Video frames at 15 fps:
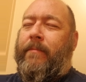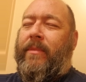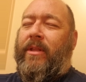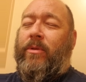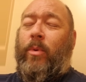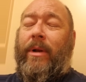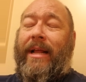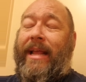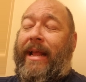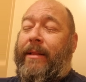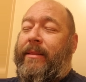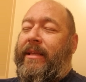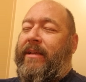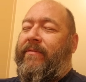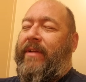Lord, I can't
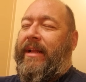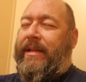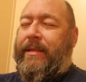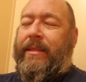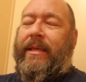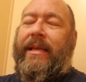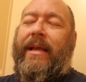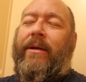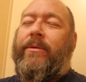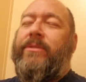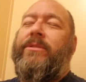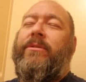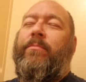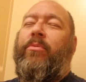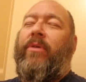think of anything
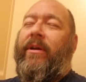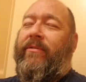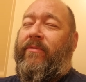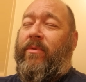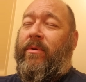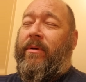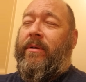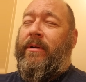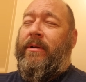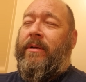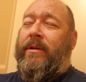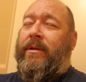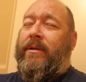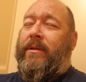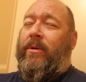else to pray for.
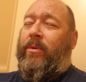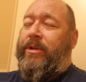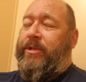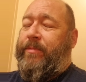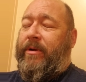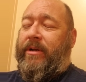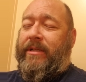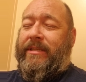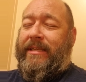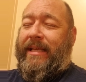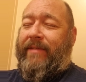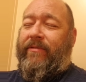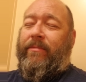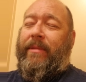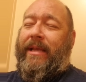The Holy Spirit isn't
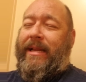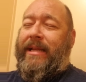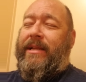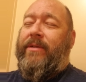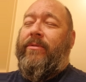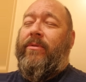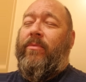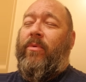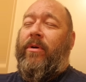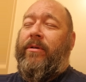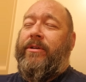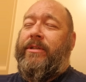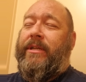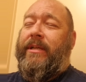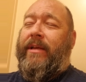giving me any other
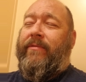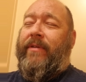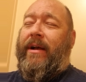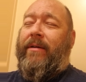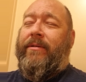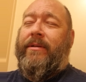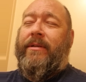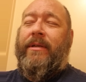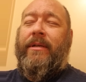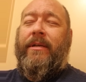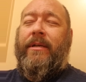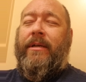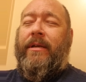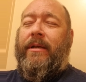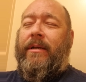words to give out.
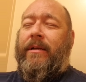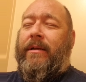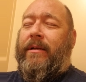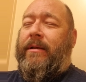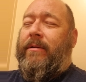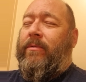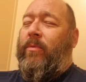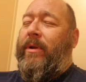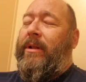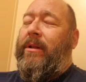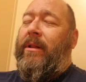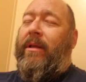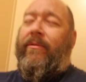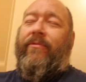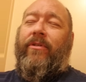We
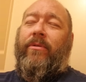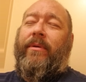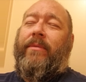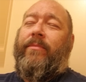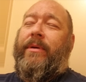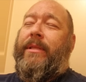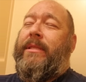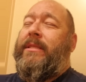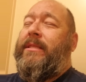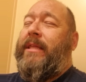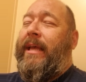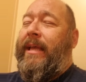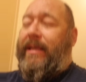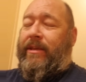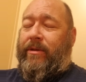love you and we
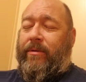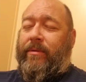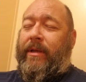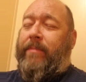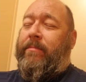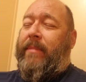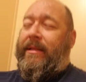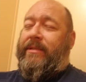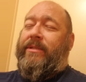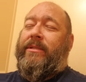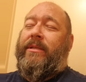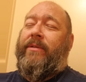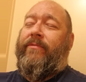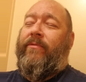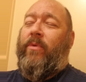thank you
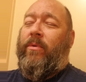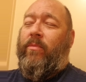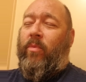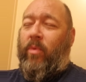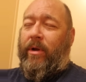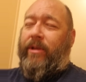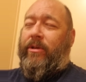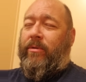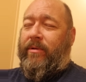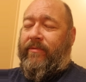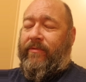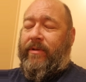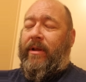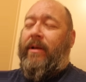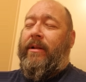immensely for what you
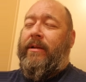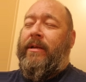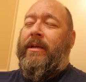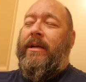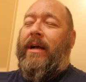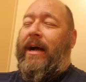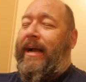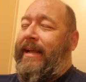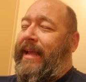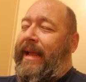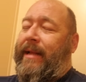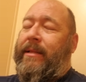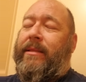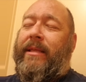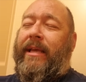have done. I
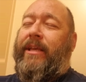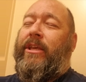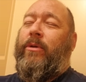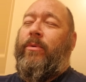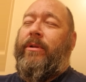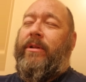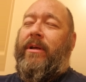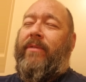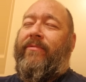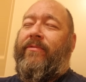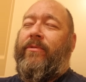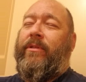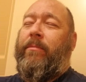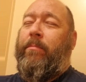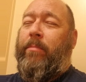can't thank you enough
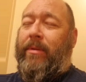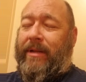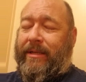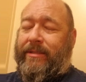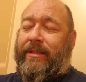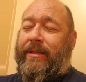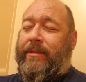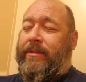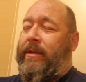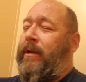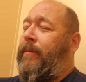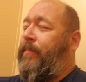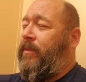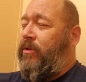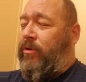for the blessings
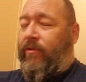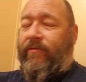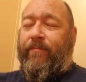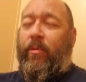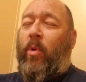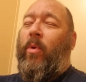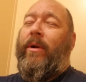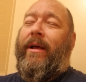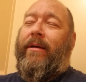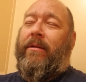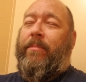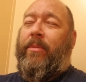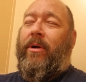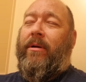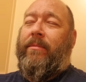you've poured out
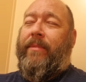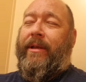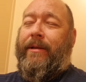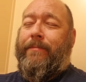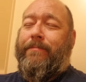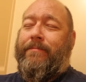upon me.